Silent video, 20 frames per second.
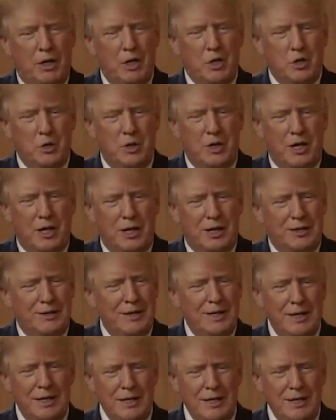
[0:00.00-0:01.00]
country had
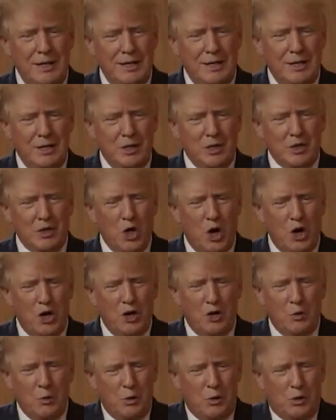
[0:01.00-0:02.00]

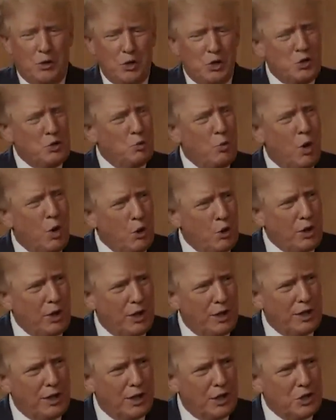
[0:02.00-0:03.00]
started with this
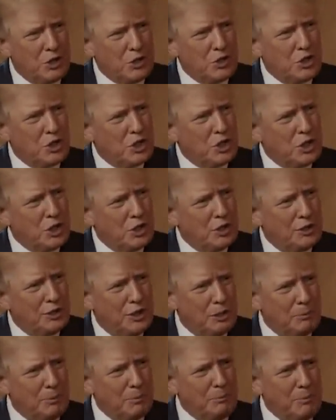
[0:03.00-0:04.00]
woke, I guess, uh, a
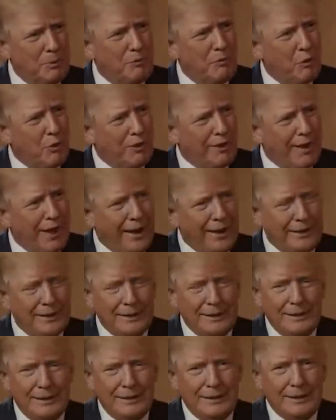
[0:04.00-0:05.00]
little bit before that.
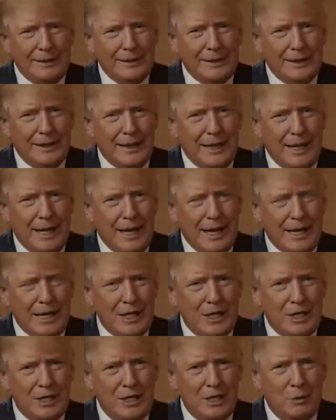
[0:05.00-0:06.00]
Yeah.
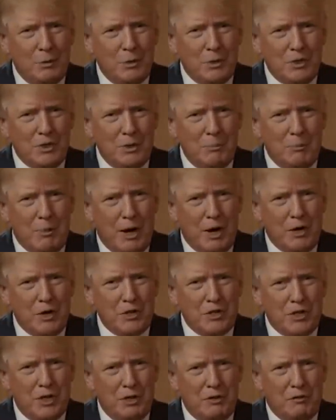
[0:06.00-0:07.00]
And it was
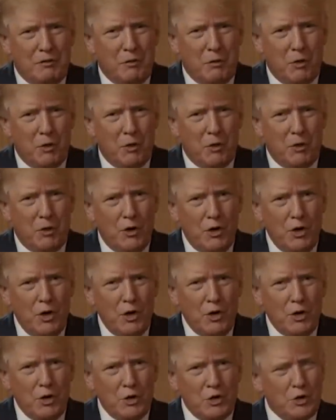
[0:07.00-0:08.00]
embarrassing for
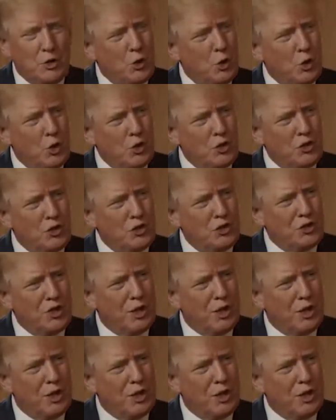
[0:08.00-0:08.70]
Stores to